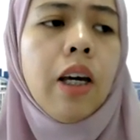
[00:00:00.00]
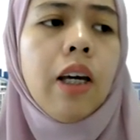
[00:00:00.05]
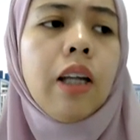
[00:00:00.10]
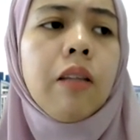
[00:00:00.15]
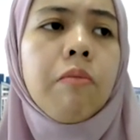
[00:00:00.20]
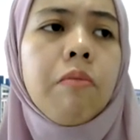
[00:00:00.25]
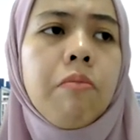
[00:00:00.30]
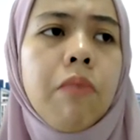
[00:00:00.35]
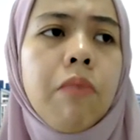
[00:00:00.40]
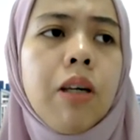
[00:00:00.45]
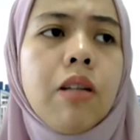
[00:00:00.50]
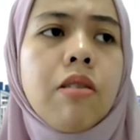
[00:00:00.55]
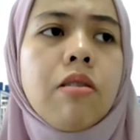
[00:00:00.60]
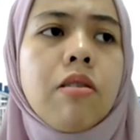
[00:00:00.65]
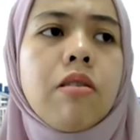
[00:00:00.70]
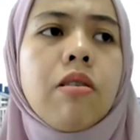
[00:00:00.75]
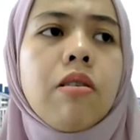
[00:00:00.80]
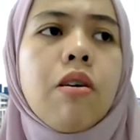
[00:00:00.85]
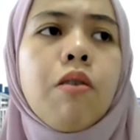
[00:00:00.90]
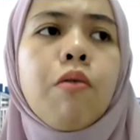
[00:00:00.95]
it
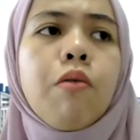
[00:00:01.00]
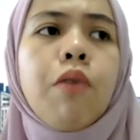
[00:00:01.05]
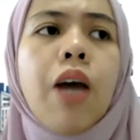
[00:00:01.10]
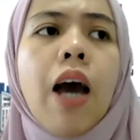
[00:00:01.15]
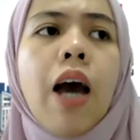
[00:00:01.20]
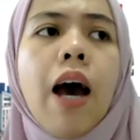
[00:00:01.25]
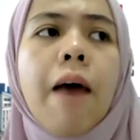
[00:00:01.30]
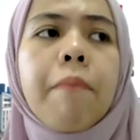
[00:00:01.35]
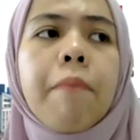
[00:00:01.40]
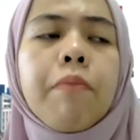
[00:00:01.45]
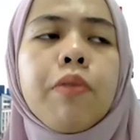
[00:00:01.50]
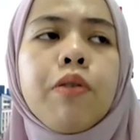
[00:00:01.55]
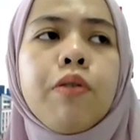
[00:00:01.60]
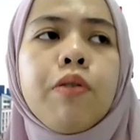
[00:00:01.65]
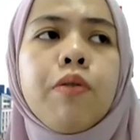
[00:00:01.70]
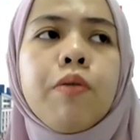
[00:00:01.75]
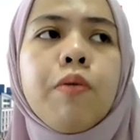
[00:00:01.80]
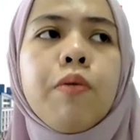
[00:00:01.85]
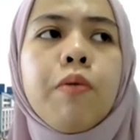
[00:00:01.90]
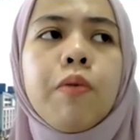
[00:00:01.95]
means we have
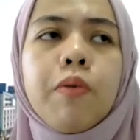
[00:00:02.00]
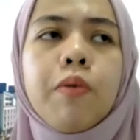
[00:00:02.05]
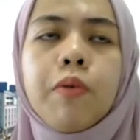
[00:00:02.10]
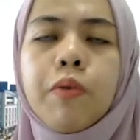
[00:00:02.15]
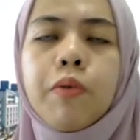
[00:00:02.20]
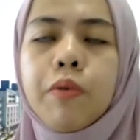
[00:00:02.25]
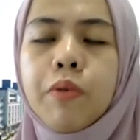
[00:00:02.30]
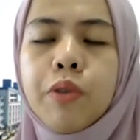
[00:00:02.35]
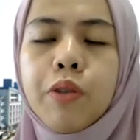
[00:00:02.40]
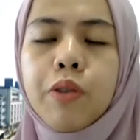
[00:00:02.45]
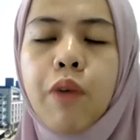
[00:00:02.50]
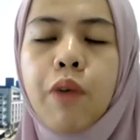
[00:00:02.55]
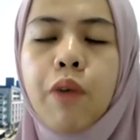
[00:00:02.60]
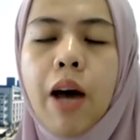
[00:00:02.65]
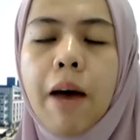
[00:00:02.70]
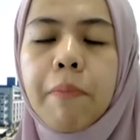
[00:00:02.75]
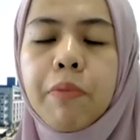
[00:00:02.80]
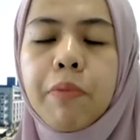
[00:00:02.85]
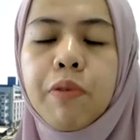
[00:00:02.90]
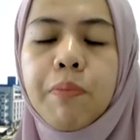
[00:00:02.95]
to
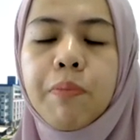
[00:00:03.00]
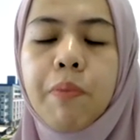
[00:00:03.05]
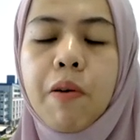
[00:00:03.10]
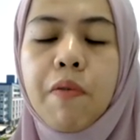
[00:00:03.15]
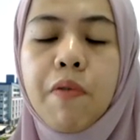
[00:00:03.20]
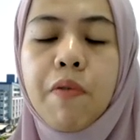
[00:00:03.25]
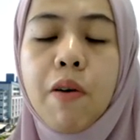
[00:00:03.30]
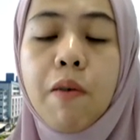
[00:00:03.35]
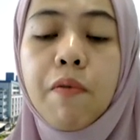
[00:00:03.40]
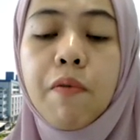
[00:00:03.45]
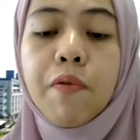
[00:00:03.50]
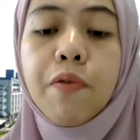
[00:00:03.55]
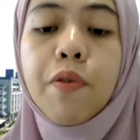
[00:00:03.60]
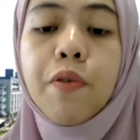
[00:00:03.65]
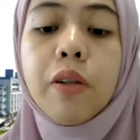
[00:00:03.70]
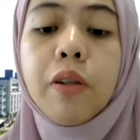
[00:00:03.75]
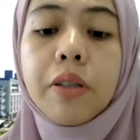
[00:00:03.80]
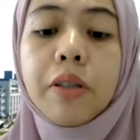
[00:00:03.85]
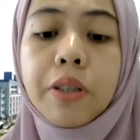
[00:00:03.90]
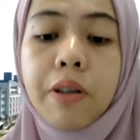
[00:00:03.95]
perform
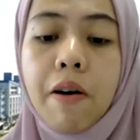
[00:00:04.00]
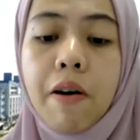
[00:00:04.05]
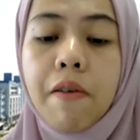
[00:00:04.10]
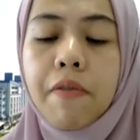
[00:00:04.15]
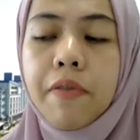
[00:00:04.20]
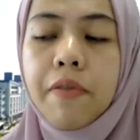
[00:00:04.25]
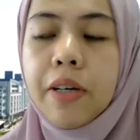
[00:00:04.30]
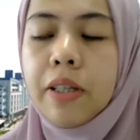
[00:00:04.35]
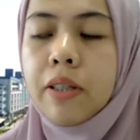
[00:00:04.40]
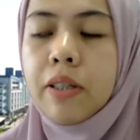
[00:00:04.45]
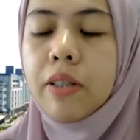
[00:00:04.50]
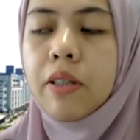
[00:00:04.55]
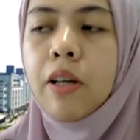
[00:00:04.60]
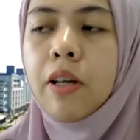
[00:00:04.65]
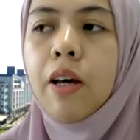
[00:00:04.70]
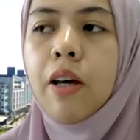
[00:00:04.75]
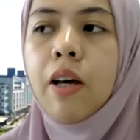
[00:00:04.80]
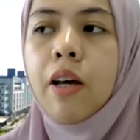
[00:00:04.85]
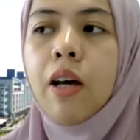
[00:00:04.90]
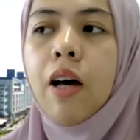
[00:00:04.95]
full service
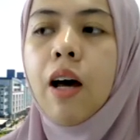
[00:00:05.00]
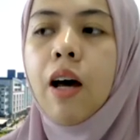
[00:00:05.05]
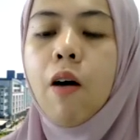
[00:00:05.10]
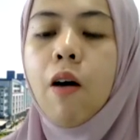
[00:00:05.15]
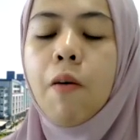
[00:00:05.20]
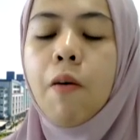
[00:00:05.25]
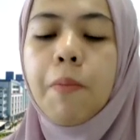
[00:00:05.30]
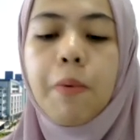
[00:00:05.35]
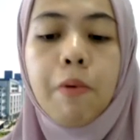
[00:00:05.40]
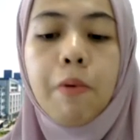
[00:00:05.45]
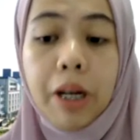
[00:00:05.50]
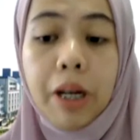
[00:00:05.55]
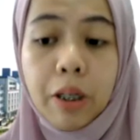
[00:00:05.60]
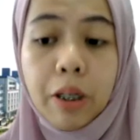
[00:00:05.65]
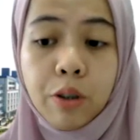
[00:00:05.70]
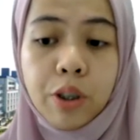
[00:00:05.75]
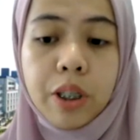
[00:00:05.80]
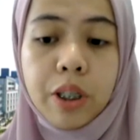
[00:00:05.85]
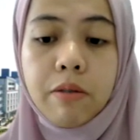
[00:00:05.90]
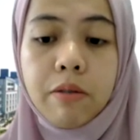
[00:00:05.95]

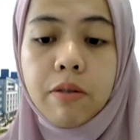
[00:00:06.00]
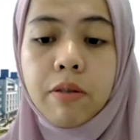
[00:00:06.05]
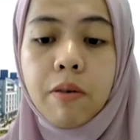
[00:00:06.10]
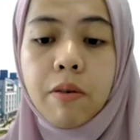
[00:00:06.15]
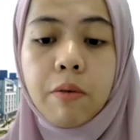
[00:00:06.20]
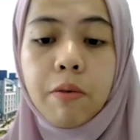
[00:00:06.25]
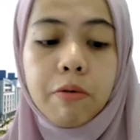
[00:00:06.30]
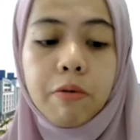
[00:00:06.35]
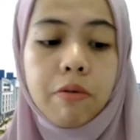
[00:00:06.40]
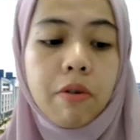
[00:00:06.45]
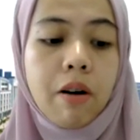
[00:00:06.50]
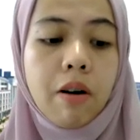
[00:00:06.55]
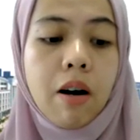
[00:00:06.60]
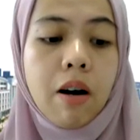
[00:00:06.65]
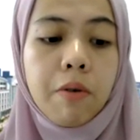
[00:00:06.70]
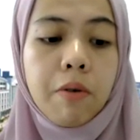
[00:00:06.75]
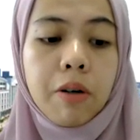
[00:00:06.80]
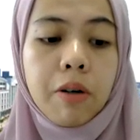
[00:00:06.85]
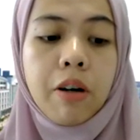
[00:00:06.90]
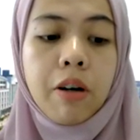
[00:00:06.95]
operations. So
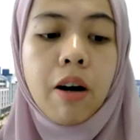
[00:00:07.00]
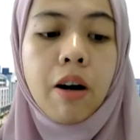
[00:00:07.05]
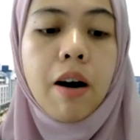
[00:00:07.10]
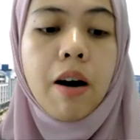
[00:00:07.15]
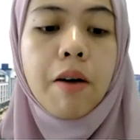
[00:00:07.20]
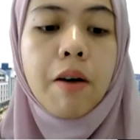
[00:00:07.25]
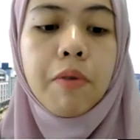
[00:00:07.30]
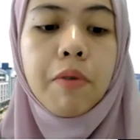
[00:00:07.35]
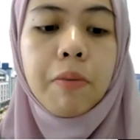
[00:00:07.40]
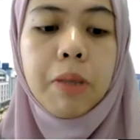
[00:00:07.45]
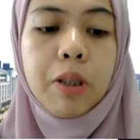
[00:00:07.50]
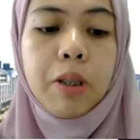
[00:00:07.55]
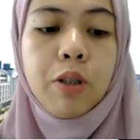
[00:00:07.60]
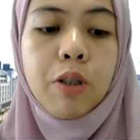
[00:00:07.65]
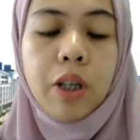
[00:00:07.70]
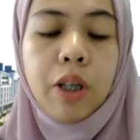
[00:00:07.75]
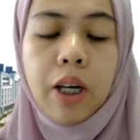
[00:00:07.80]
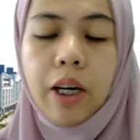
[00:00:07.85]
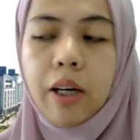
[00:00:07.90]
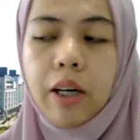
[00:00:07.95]
our car will be
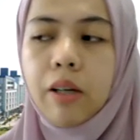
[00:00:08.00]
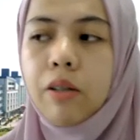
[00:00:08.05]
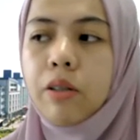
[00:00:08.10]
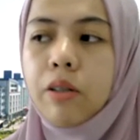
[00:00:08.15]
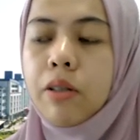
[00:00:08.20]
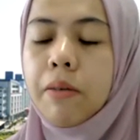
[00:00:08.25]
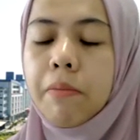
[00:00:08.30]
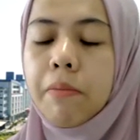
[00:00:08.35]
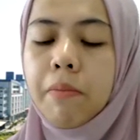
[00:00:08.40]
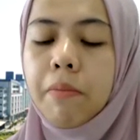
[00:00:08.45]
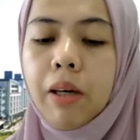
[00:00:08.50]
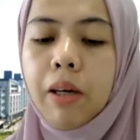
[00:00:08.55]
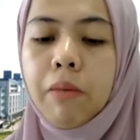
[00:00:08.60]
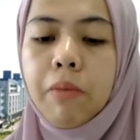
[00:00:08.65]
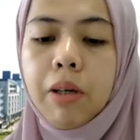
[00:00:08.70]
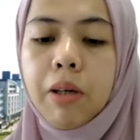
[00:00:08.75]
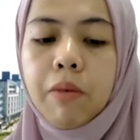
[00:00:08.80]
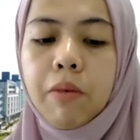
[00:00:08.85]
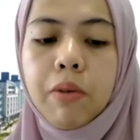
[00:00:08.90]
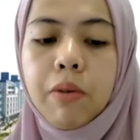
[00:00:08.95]
changed,
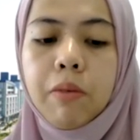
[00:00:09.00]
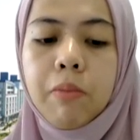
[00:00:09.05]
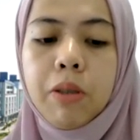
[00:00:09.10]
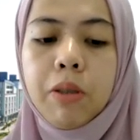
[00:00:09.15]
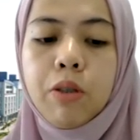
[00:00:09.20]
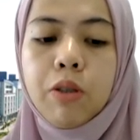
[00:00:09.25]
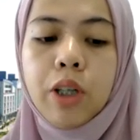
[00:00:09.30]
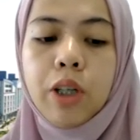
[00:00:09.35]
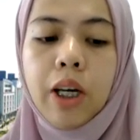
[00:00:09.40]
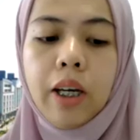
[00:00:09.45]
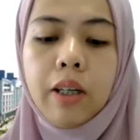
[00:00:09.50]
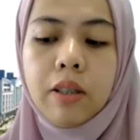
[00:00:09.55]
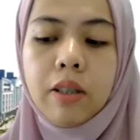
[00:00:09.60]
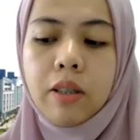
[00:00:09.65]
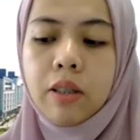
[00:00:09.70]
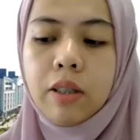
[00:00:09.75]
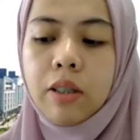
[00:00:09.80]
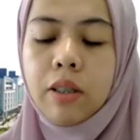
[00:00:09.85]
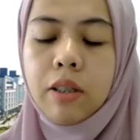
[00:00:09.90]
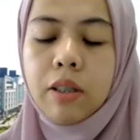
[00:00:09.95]
maybe will be
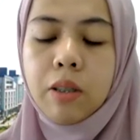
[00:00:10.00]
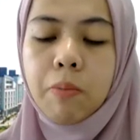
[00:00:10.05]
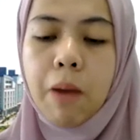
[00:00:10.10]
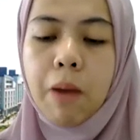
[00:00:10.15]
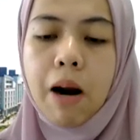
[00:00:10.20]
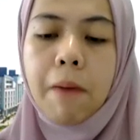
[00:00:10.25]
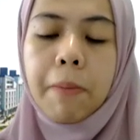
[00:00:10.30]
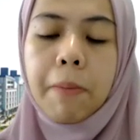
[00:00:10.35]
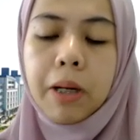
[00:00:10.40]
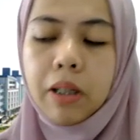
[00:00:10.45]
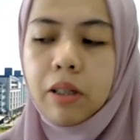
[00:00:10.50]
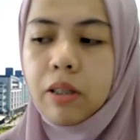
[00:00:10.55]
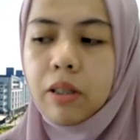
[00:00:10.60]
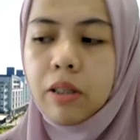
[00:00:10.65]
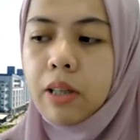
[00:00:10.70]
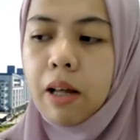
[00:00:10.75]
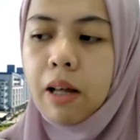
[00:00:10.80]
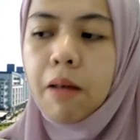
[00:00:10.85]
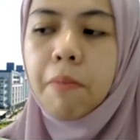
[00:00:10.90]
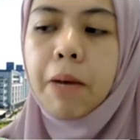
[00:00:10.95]
changed the spare part
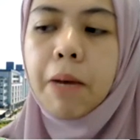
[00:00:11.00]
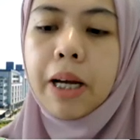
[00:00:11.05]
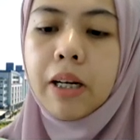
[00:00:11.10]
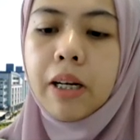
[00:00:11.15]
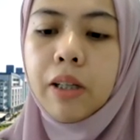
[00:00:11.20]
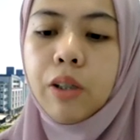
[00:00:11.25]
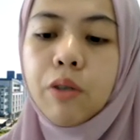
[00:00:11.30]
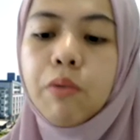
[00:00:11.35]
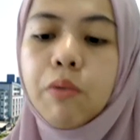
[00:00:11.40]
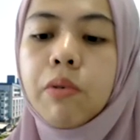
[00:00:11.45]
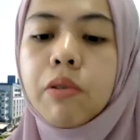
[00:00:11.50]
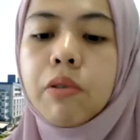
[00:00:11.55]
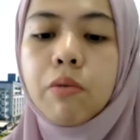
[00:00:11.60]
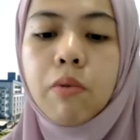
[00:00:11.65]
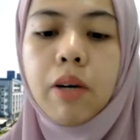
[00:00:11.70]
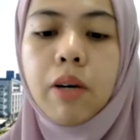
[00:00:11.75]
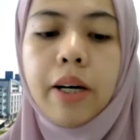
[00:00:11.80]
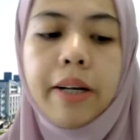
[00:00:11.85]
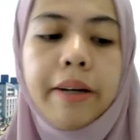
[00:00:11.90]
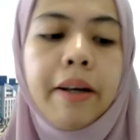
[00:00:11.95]
itself by the newest
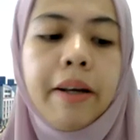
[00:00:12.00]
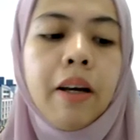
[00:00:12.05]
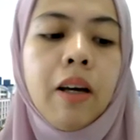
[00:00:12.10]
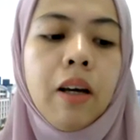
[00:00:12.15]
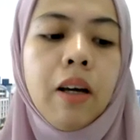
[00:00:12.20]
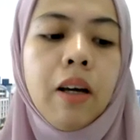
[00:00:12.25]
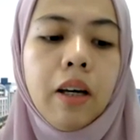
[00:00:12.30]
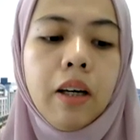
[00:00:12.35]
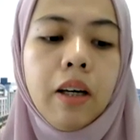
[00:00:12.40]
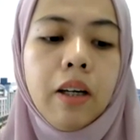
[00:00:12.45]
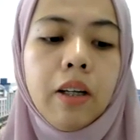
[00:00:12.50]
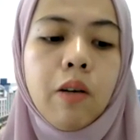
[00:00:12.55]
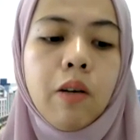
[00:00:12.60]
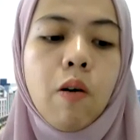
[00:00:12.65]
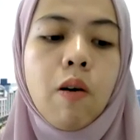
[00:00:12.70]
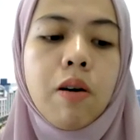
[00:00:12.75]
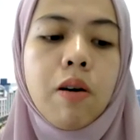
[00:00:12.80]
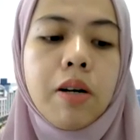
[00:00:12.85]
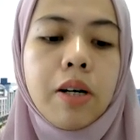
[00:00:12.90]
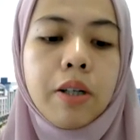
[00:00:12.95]
one in
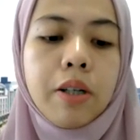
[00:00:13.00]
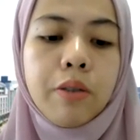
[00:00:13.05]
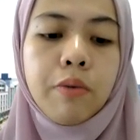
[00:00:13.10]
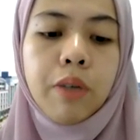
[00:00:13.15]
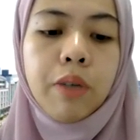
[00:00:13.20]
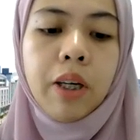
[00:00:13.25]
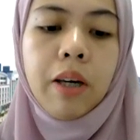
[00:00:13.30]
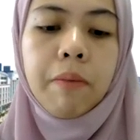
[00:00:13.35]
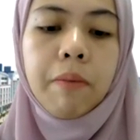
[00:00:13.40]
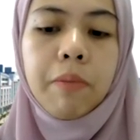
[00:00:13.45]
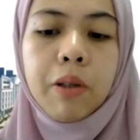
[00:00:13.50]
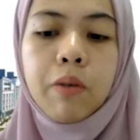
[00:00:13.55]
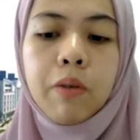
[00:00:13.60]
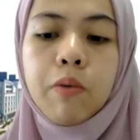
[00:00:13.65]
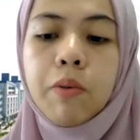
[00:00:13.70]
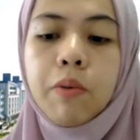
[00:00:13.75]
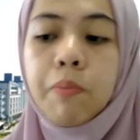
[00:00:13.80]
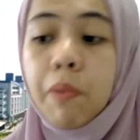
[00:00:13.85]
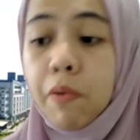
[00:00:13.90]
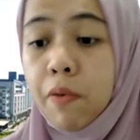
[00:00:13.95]
order to keep the
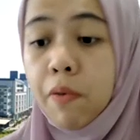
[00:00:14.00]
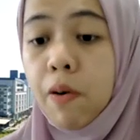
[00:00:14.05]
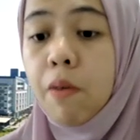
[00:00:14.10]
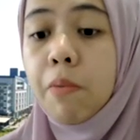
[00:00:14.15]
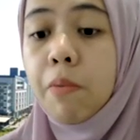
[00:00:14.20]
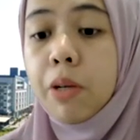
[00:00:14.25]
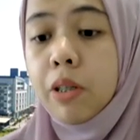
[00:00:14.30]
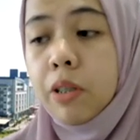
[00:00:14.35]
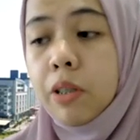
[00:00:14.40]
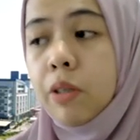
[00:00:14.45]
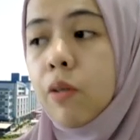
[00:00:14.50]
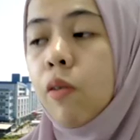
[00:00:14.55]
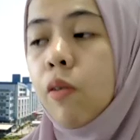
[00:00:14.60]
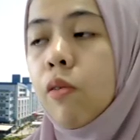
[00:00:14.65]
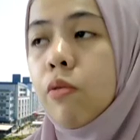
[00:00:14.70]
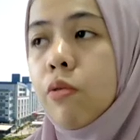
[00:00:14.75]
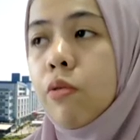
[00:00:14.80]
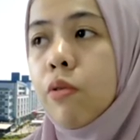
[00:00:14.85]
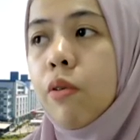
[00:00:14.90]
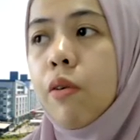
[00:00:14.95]
good performance and
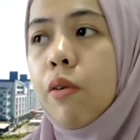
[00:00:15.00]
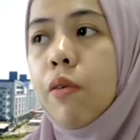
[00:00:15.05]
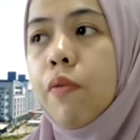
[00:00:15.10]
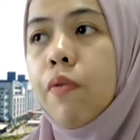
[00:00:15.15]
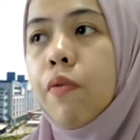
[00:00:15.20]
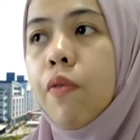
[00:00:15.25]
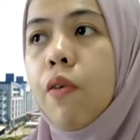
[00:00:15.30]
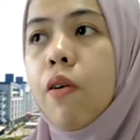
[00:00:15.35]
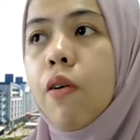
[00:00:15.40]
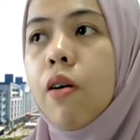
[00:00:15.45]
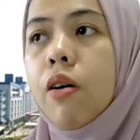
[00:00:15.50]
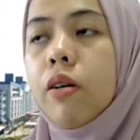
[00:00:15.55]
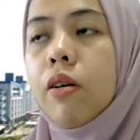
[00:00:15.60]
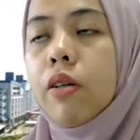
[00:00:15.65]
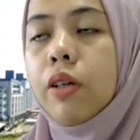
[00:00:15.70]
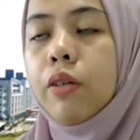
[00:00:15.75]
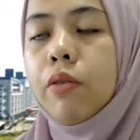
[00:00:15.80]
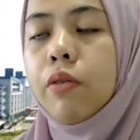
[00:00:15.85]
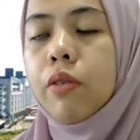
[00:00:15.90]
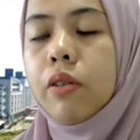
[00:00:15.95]
also for the
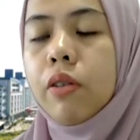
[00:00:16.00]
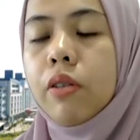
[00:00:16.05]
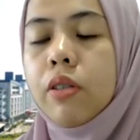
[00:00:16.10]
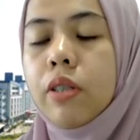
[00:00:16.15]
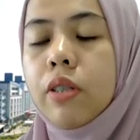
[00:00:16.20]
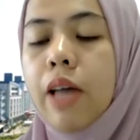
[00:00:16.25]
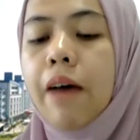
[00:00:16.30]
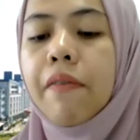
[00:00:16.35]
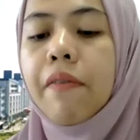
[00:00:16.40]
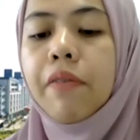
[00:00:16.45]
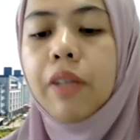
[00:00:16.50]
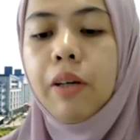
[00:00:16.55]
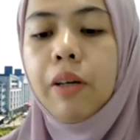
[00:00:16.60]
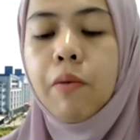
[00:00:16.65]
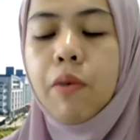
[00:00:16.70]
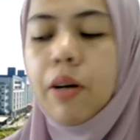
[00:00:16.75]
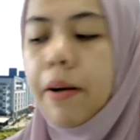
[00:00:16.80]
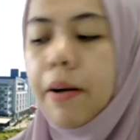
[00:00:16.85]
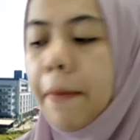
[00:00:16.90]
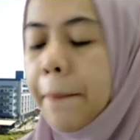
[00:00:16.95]
good safety
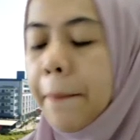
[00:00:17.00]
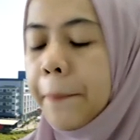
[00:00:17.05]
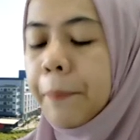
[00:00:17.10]
one.